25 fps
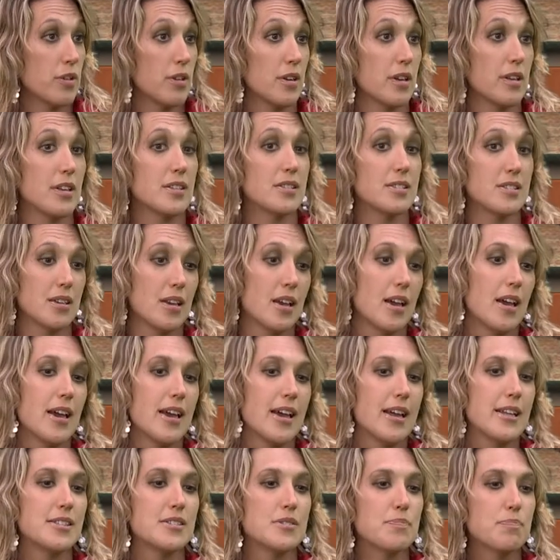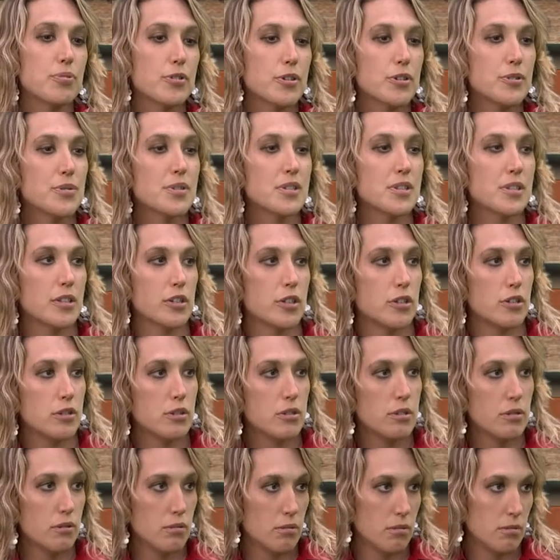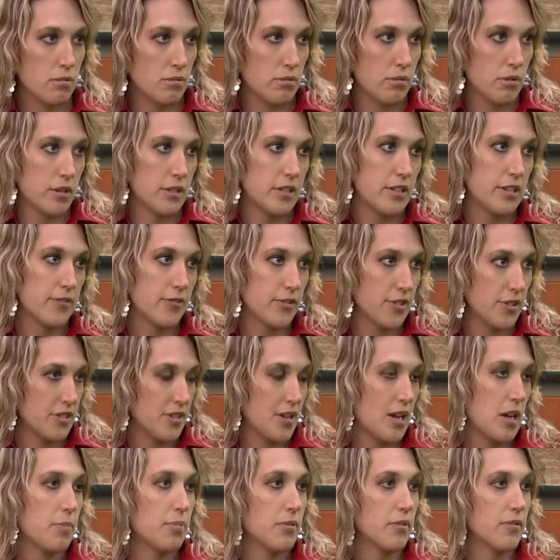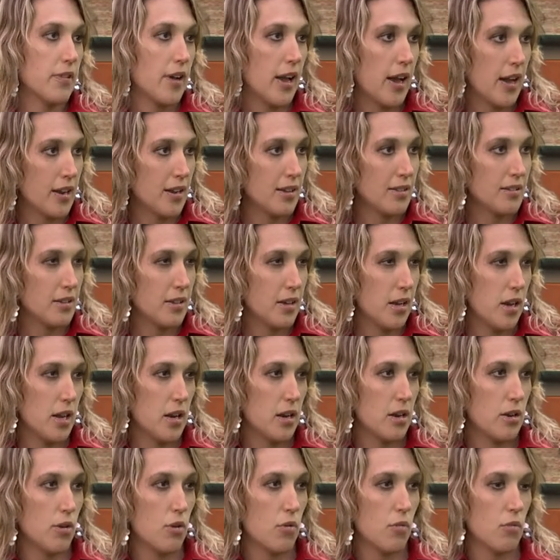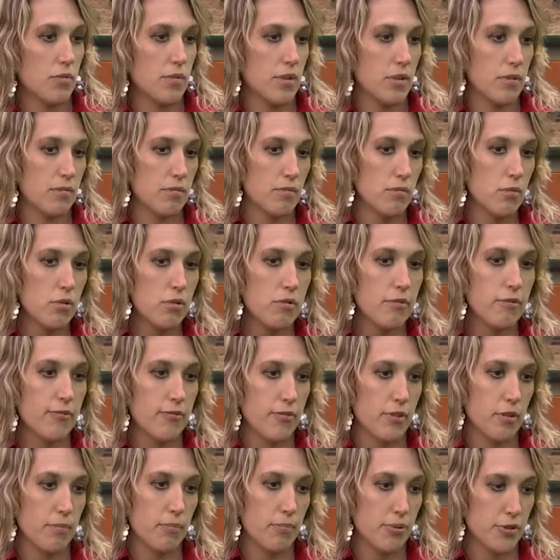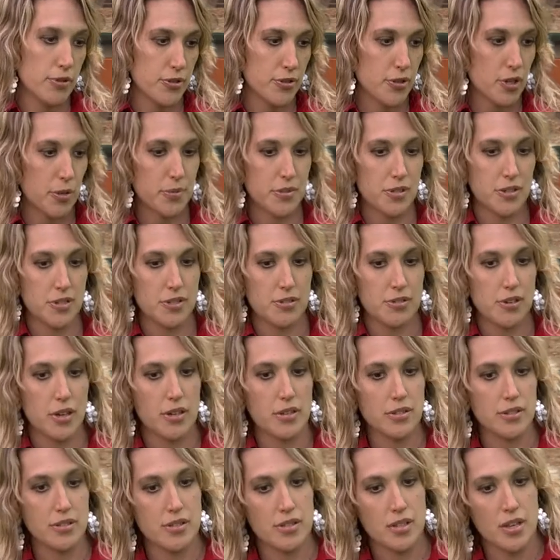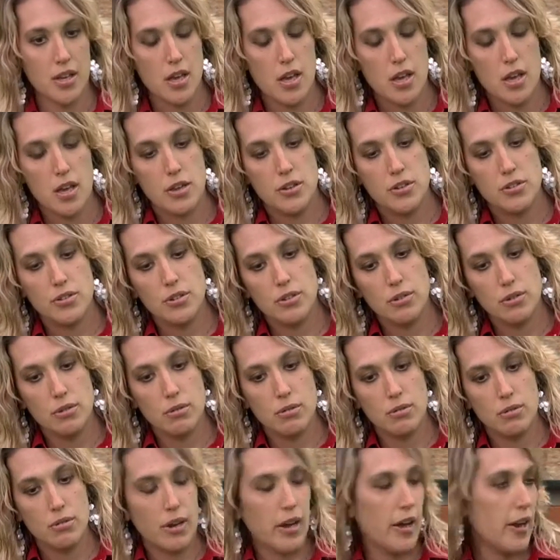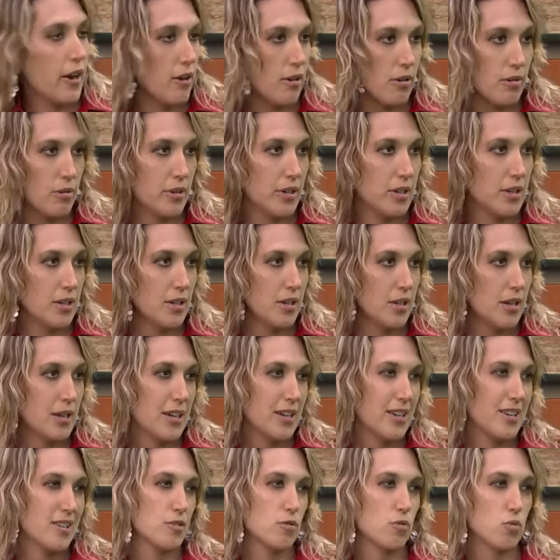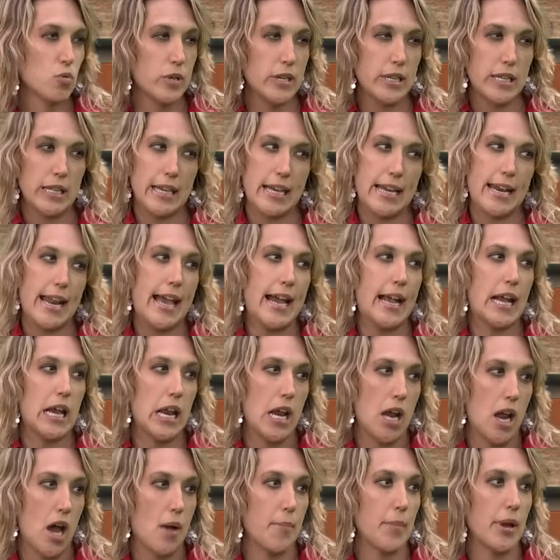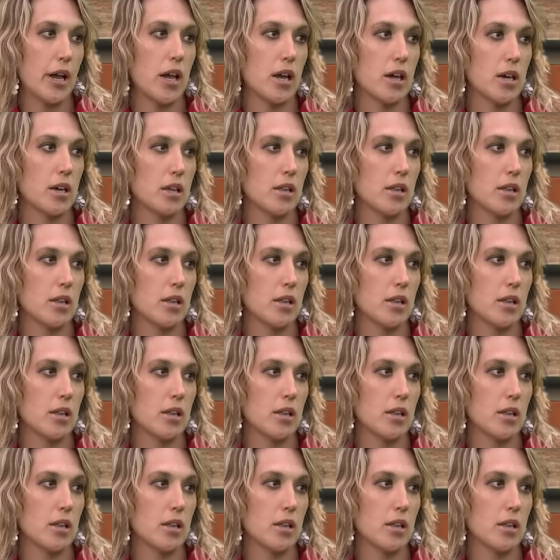it's producing a different type of addict. And the move from prescription drugs to heroin is really an economic